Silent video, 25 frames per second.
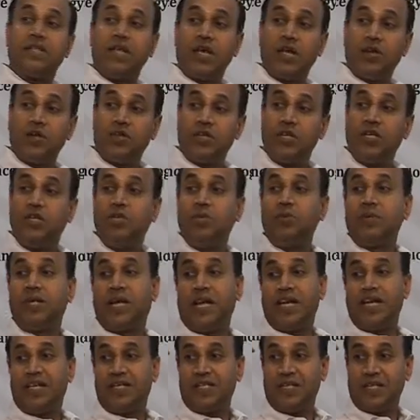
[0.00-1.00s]
they need to be
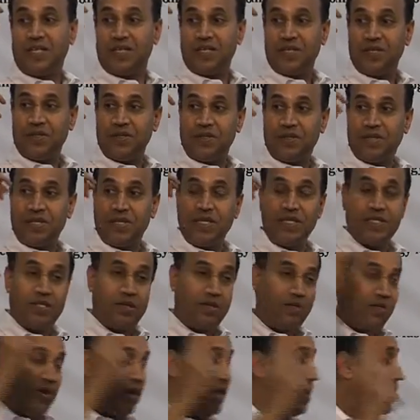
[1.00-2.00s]
connected. It's
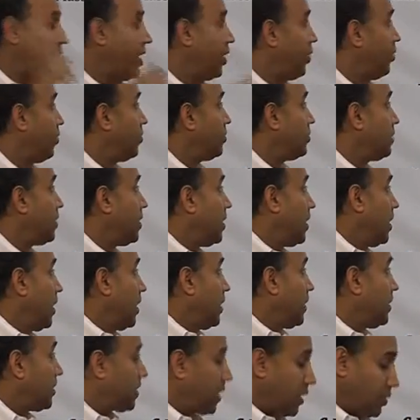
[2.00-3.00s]
a very huge
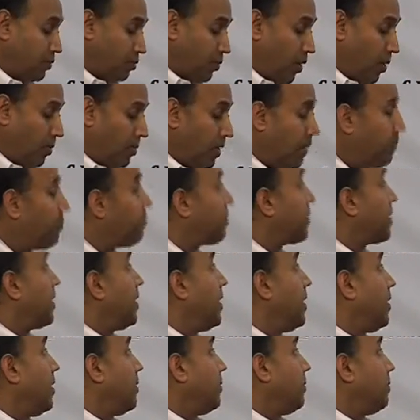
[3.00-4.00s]
research problem,
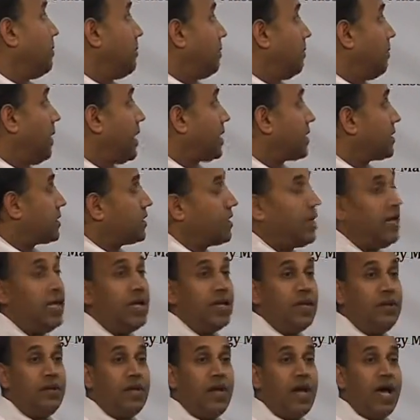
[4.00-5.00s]
but
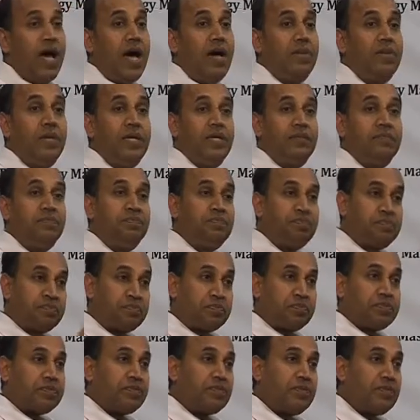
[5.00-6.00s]
still, I mean,
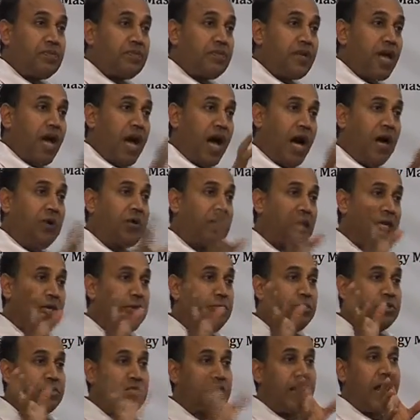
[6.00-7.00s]
how can
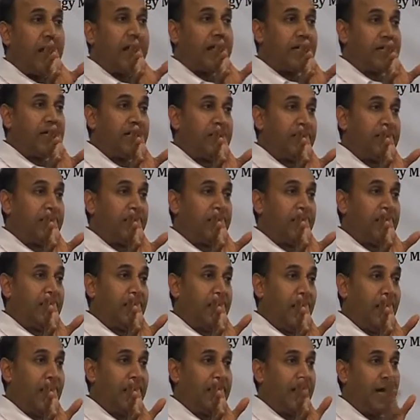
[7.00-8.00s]
you track
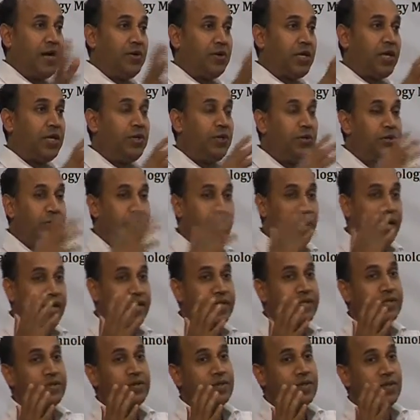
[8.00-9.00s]
and how can you
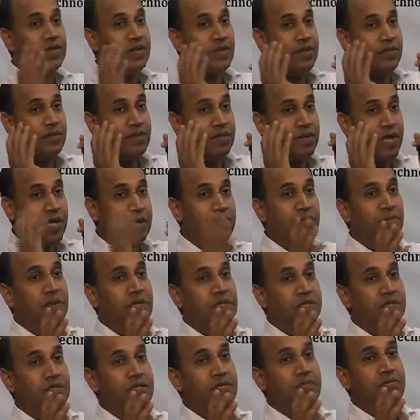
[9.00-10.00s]
get that
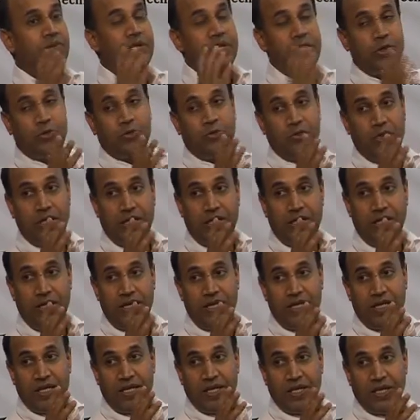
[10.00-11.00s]
person very
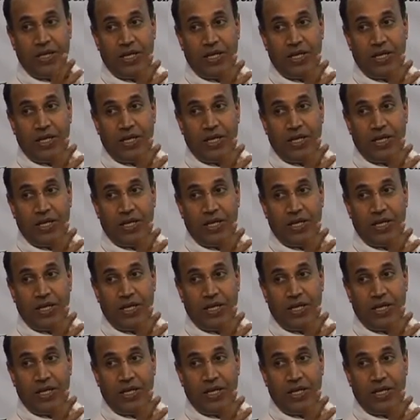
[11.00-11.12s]
quickly